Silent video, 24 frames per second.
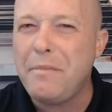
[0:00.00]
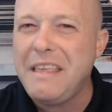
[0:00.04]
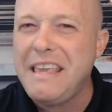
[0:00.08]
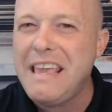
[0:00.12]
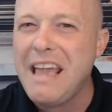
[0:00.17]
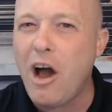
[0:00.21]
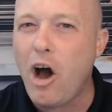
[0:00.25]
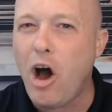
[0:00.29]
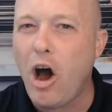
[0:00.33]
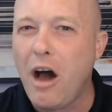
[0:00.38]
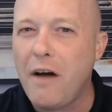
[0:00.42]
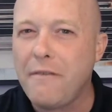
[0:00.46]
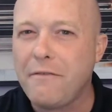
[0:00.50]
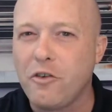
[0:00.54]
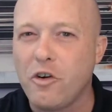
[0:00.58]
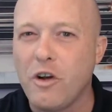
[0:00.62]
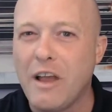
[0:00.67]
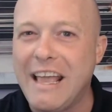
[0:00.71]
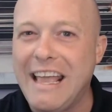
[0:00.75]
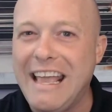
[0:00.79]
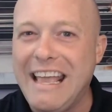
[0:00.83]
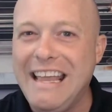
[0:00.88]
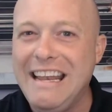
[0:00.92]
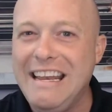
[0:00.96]
the offer
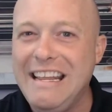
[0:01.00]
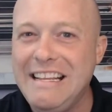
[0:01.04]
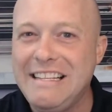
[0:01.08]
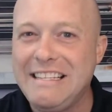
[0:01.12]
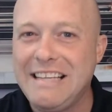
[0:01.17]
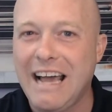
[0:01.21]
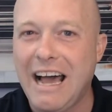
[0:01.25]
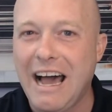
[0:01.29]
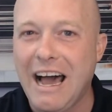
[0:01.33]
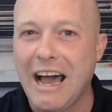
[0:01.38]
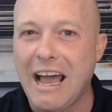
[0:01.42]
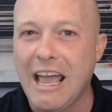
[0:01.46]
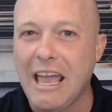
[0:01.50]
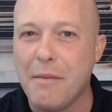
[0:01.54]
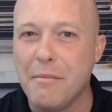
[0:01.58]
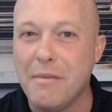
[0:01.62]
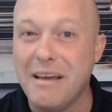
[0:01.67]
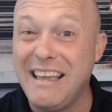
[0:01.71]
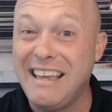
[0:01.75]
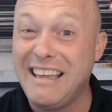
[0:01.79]
at any time